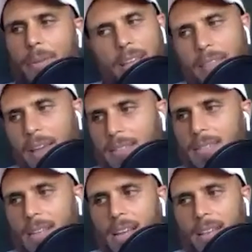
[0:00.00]
And
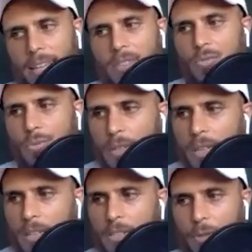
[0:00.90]
that's
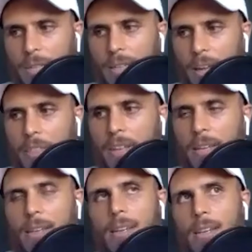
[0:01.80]
really tricky. I
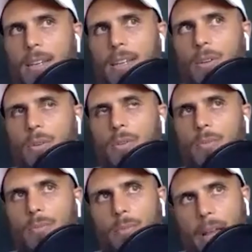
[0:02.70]
think
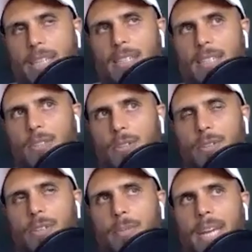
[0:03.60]
as I said
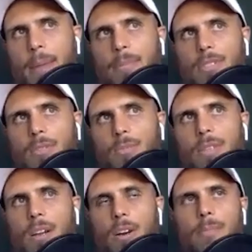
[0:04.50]
earlier about Amazon
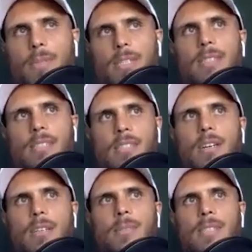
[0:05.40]
with economies and
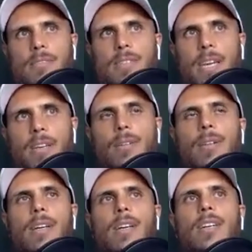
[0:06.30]
diseconomies of scale,
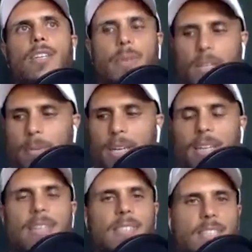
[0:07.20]
you end up
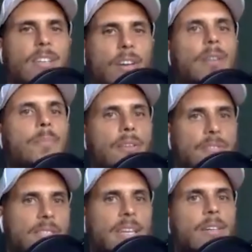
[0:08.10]
getting a diseconomy of
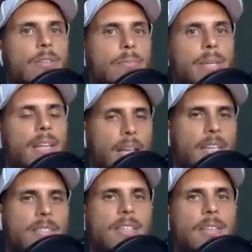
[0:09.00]
scale being a
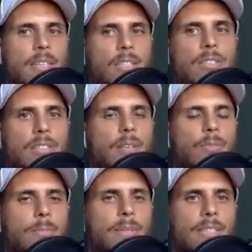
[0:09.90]
large scale nation state
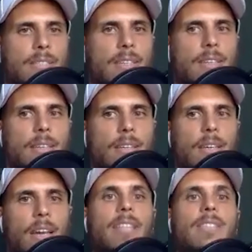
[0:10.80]
with a big stick.
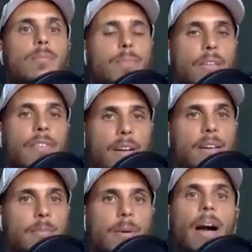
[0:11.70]
And that's a big fuck
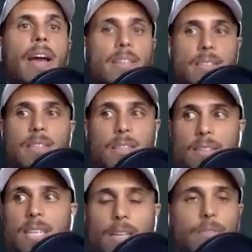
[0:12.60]
up. I actually think
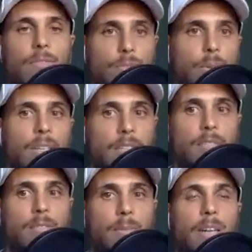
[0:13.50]
10, 20 years
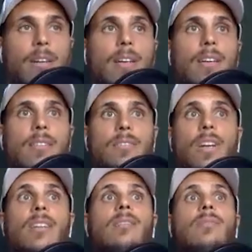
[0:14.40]
from now,
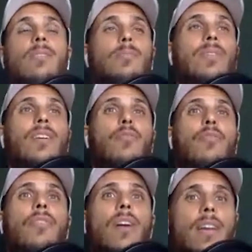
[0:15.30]
China's going to be a
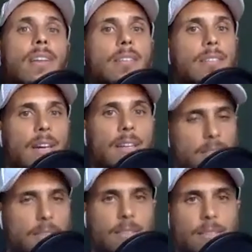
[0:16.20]
fucking
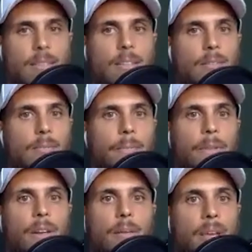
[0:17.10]
disaster.
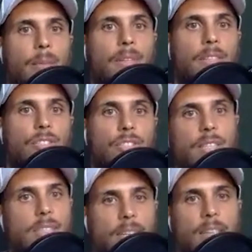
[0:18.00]
And maybe
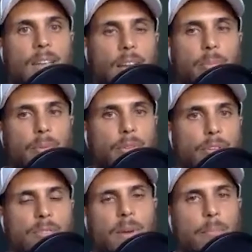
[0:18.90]
Shenzhen and a couple of
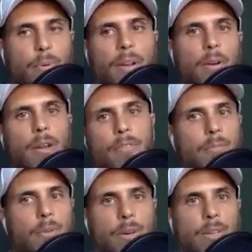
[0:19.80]
those might break away
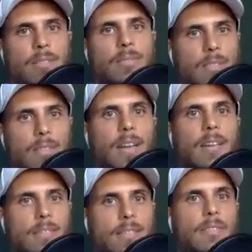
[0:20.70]
from the rest of it to
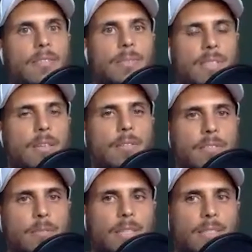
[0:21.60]
kind of save
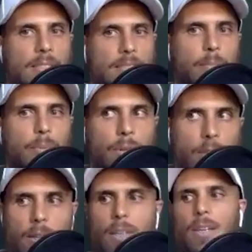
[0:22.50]
themselves, because at some
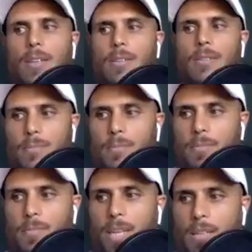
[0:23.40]
point,
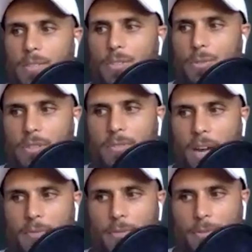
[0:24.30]
individual
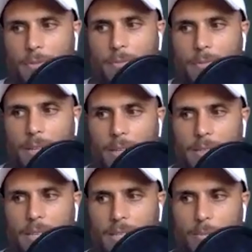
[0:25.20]
survival
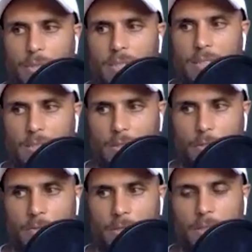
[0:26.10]
takes precedence
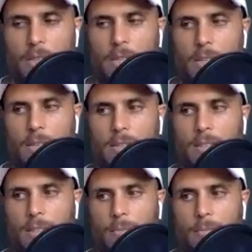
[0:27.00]
over
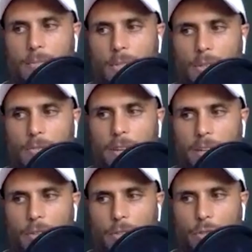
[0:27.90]
some,
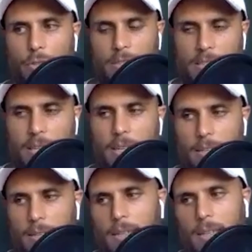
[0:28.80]
fake notion of a
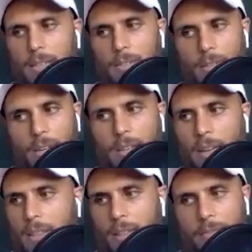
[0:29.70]
state. So I
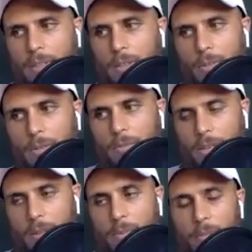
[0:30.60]
think they've got their own
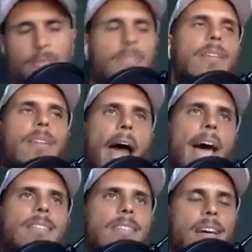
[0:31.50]
fucking problem.
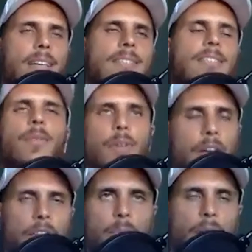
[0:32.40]
Add to that
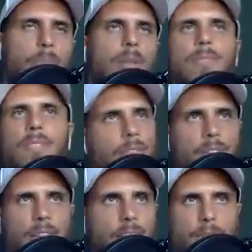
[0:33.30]
demographic problems and
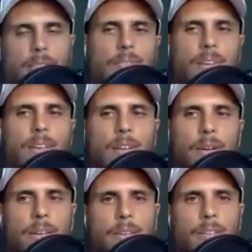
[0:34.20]
everything else that's fucking
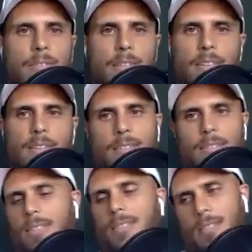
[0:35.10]
going on over there.
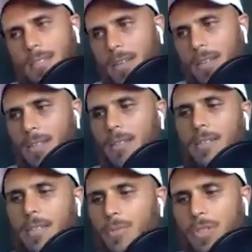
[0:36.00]
Jesus Christ, they're in
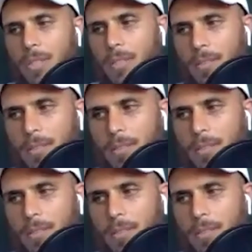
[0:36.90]
deep shit.